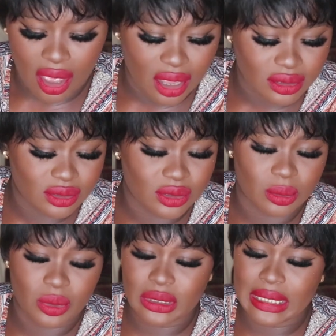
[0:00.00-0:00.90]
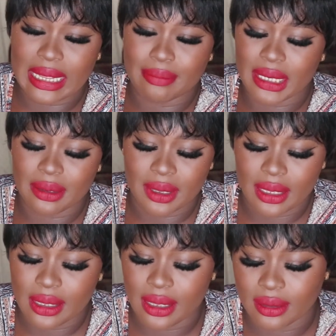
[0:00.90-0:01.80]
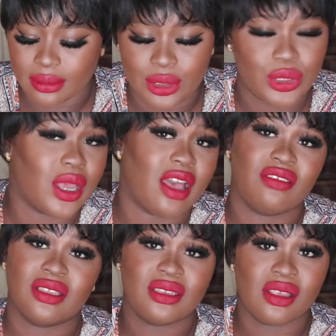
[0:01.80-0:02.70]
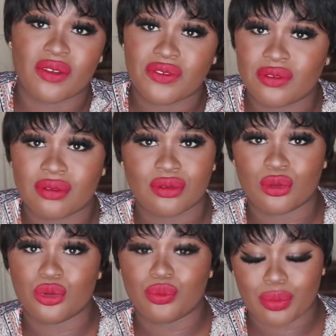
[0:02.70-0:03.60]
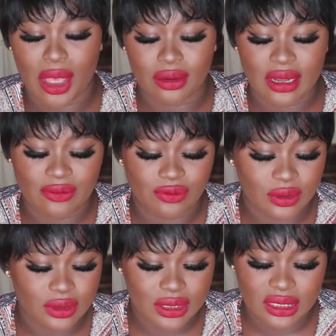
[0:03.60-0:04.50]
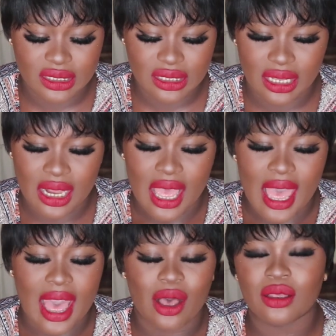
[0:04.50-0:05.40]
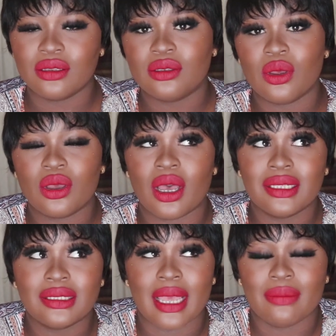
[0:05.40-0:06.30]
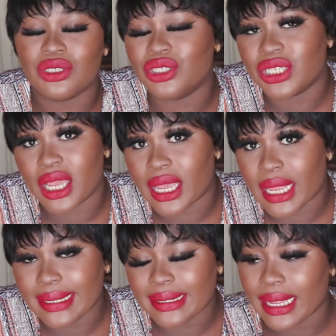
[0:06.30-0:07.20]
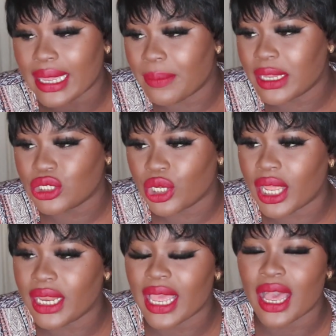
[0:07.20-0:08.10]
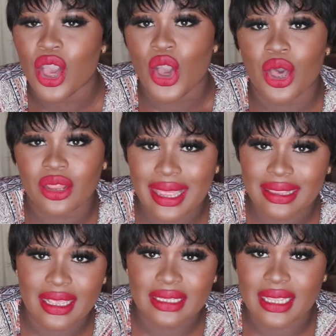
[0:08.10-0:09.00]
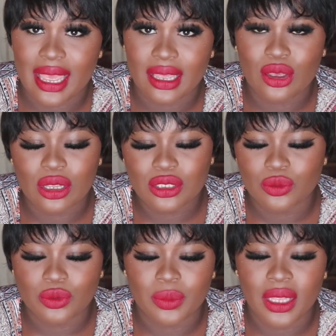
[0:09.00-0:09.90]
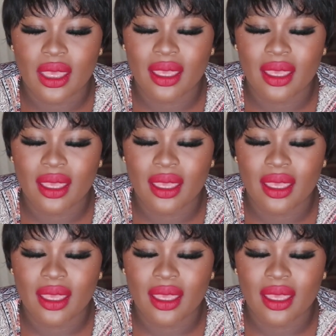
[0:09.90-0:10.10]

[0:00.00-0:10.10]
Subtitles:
and some other medemede, you have yourself good powder for seasoning. I also got ginger garlic, like I mentioned earlier. Other things I got would be